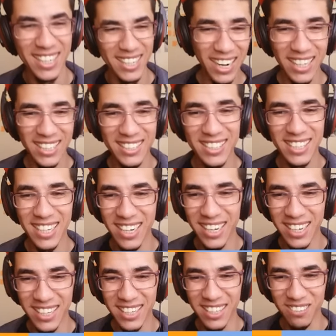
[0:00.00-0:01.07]
I
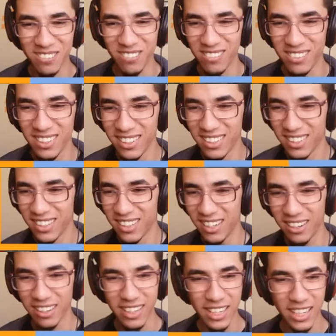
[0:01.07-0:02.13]
scared them.
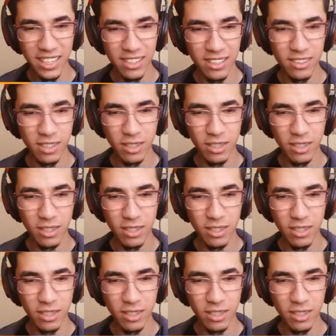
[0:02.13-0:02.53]
Okay,